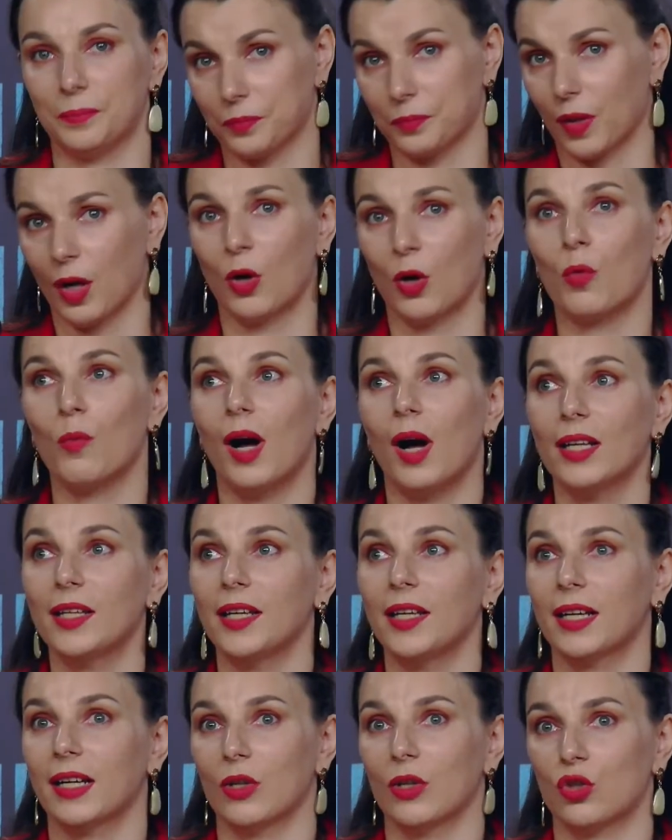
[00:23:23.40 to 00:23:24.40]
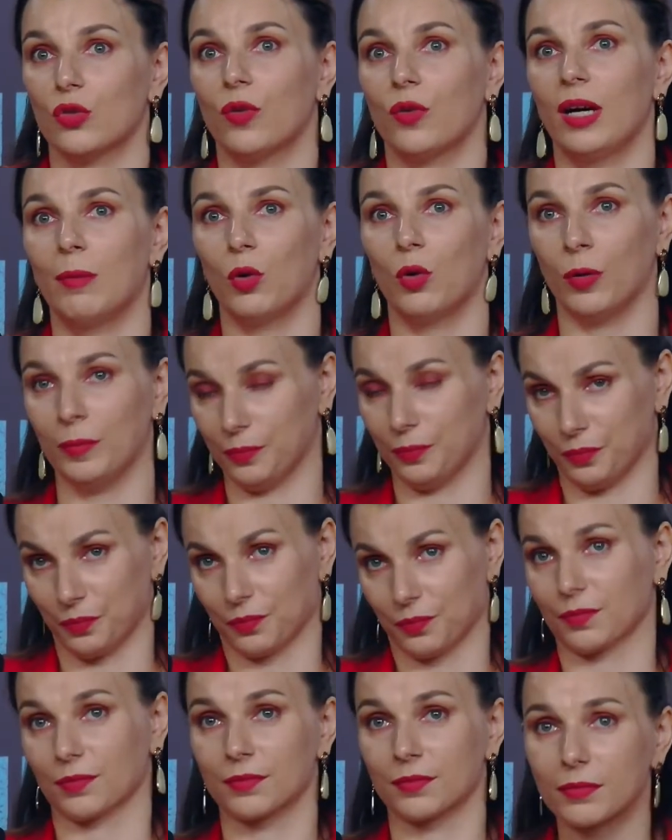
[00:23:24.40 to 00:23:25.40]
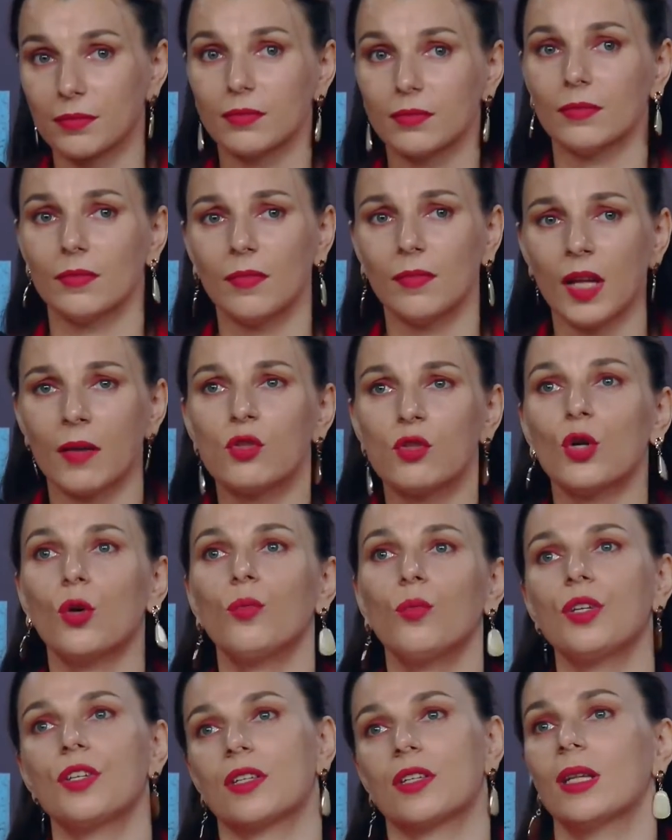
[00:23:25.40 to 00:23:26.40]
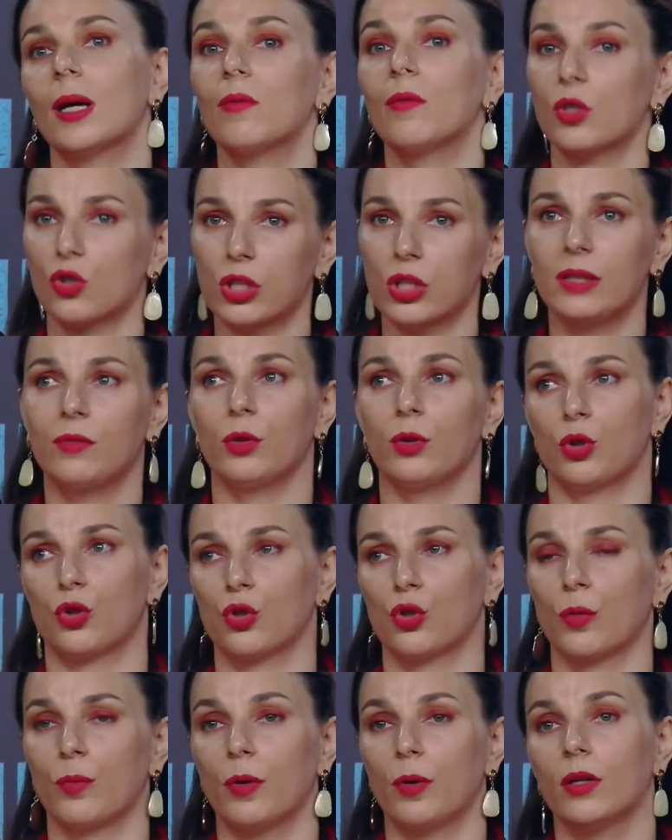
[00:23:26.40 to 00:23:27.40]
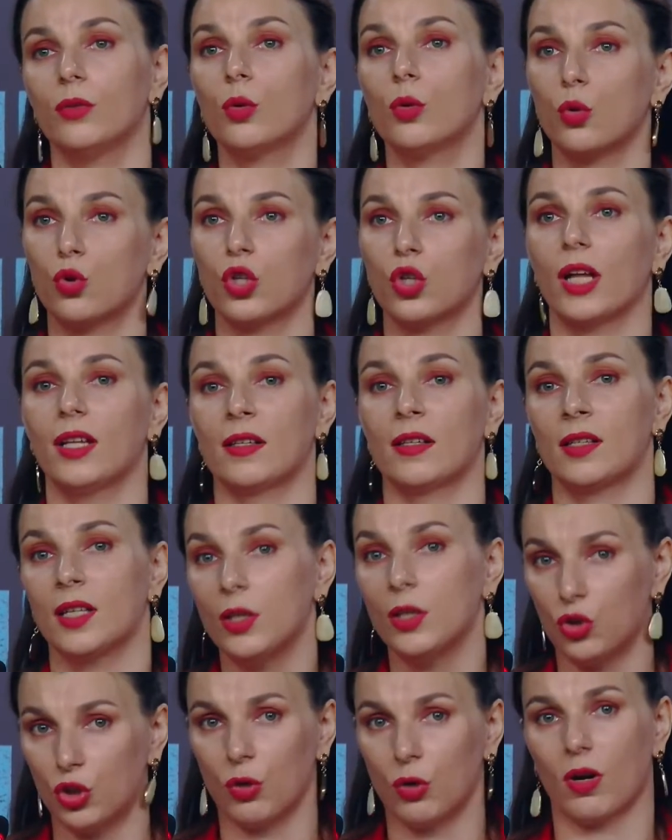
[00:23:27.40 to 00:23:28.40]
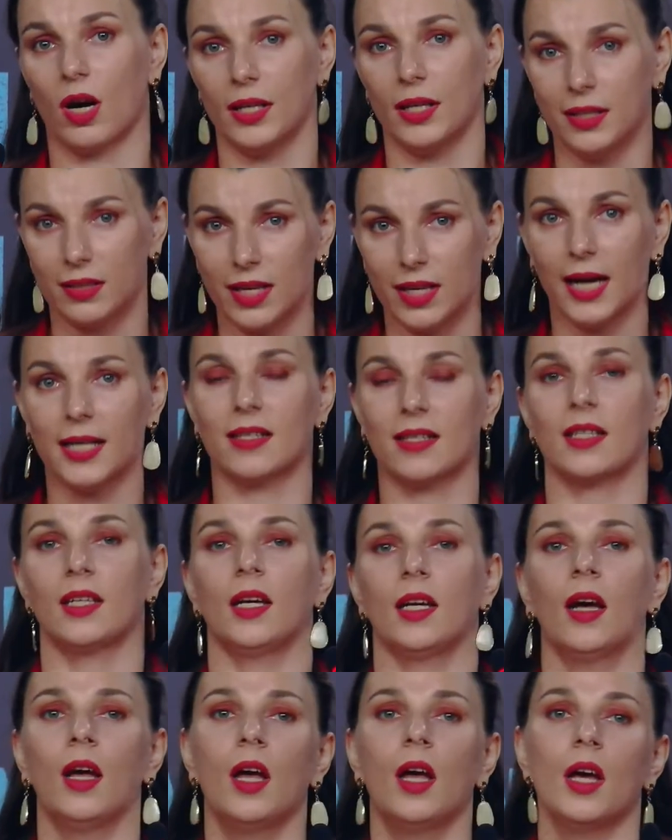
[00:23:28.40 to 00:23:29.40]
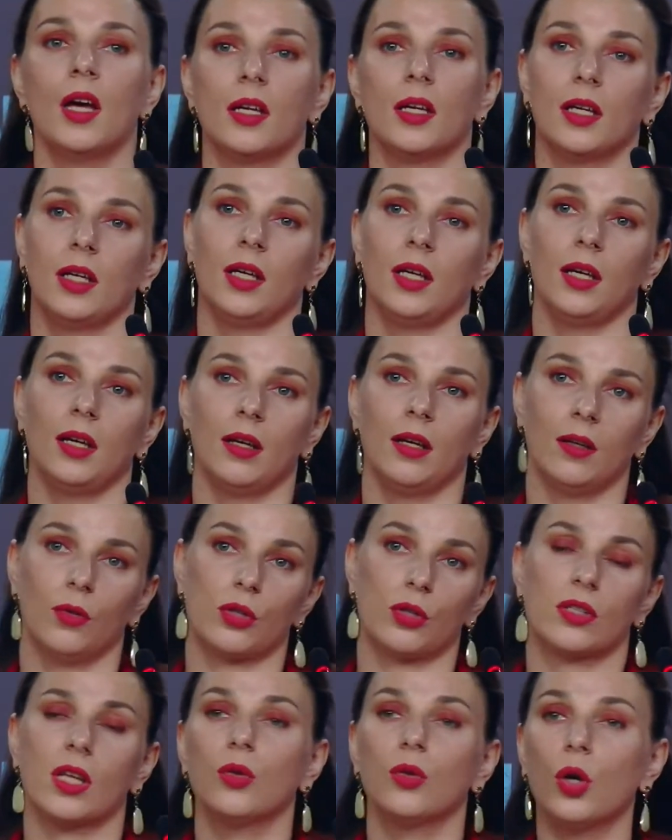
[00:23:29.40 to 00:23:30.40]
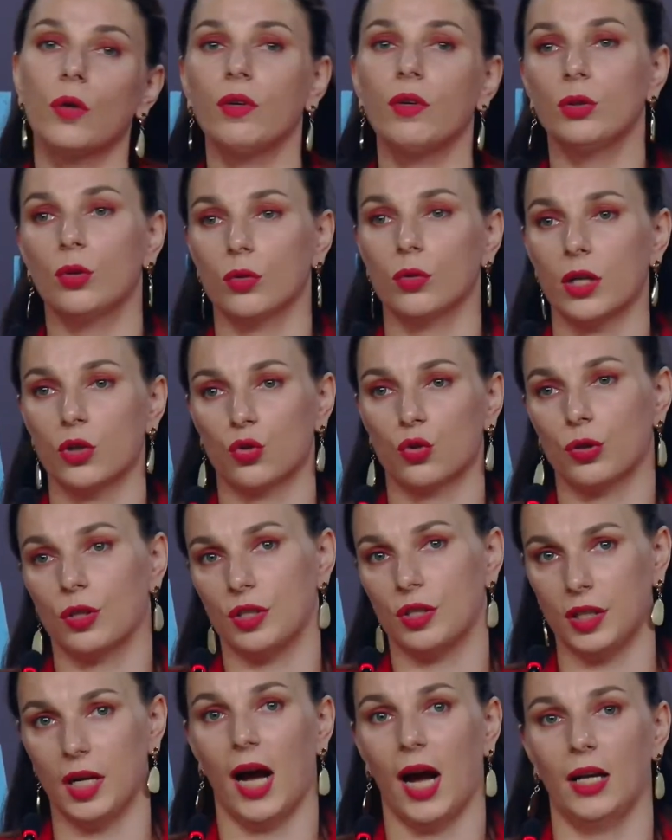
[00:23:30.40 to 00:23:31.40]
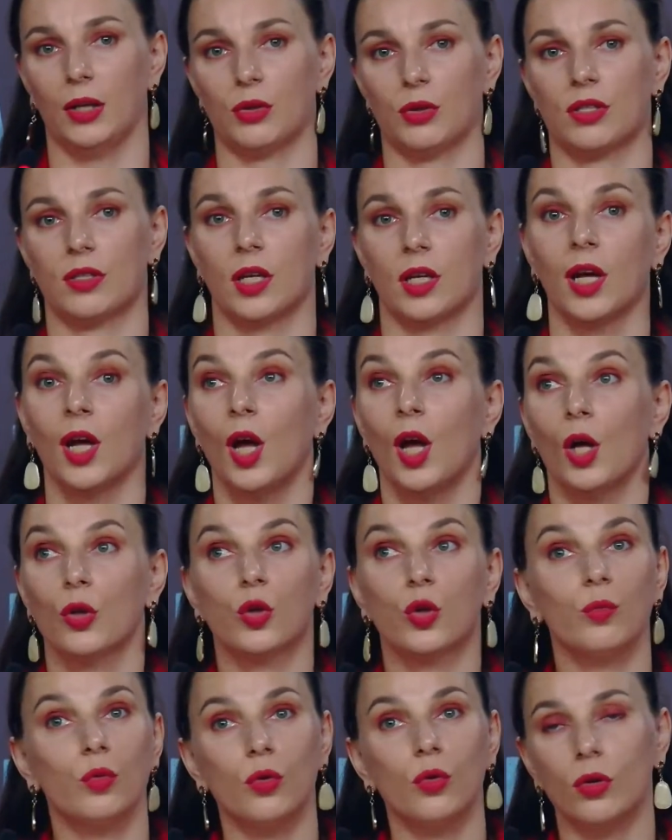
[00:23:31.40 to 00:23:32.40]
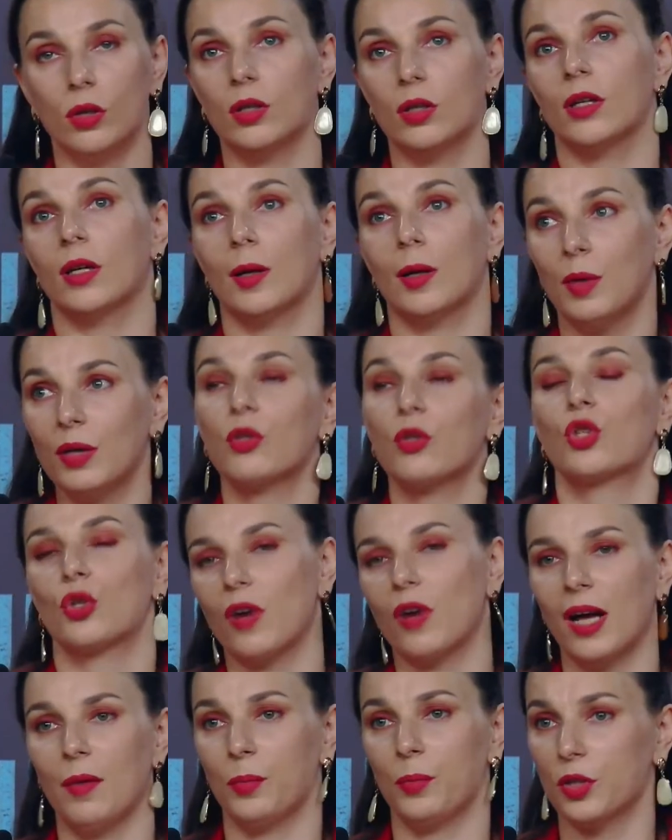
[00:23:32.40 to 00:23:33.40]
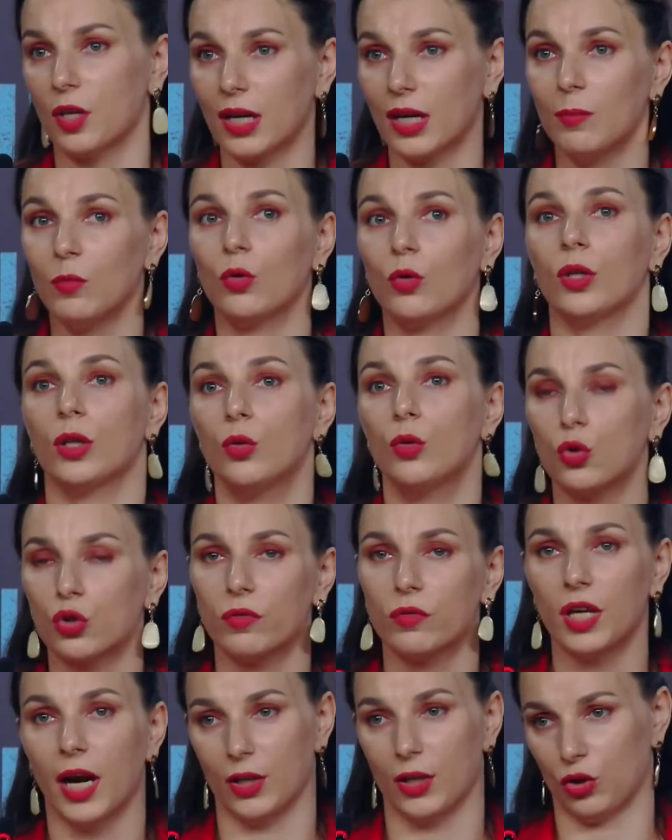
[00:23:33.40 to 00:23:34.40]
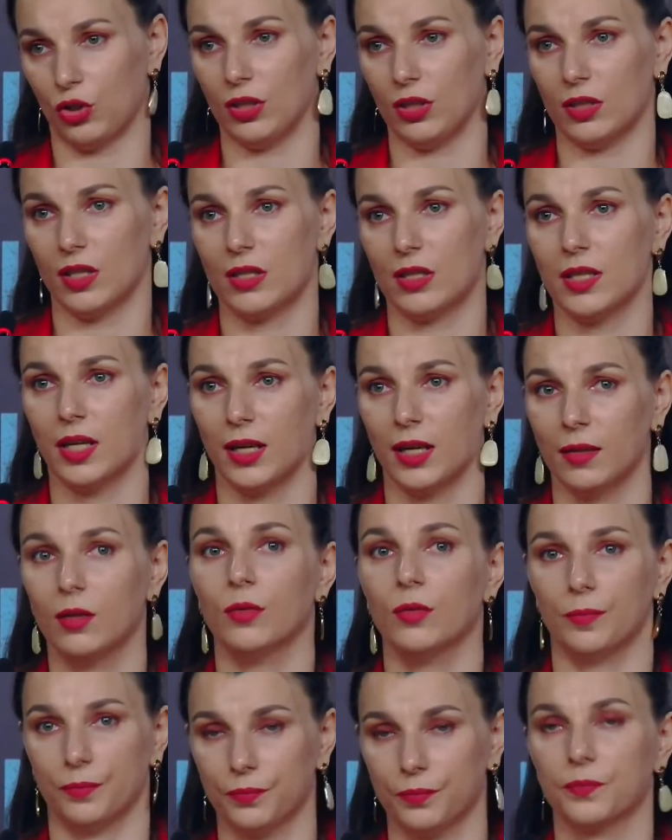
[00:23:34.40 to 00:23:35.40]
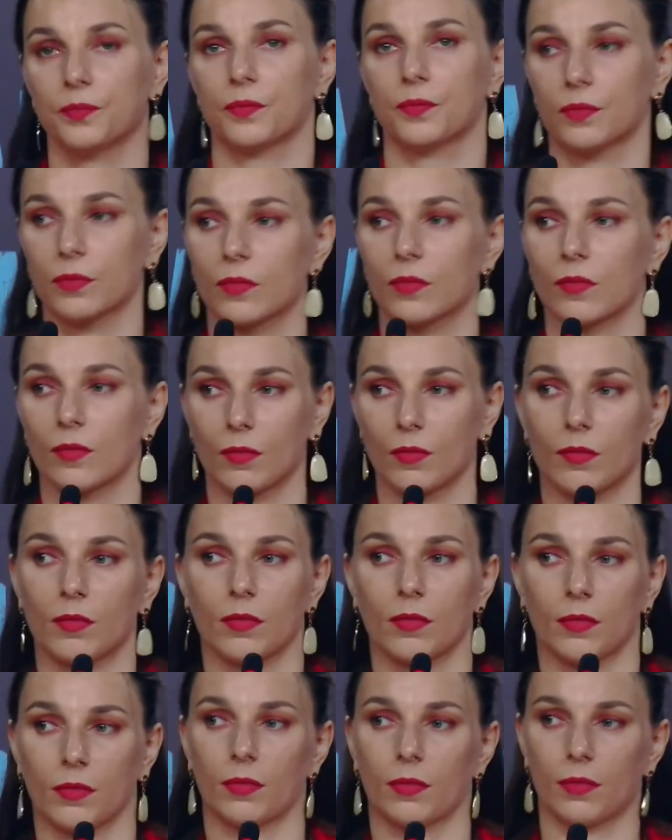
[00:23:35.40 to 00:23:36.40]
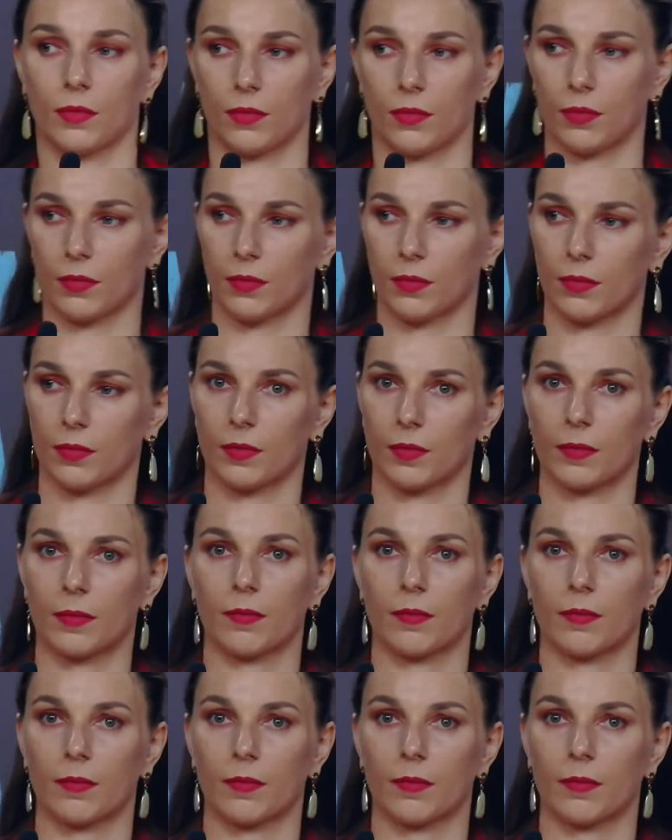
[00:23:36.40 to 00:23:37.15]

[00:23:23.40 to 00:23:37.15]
that we are one community, one society, that lives in this city, and it is extremely important for us, for other organizations to join us and join our activities. That is why, yes, we feel a huge support, and we are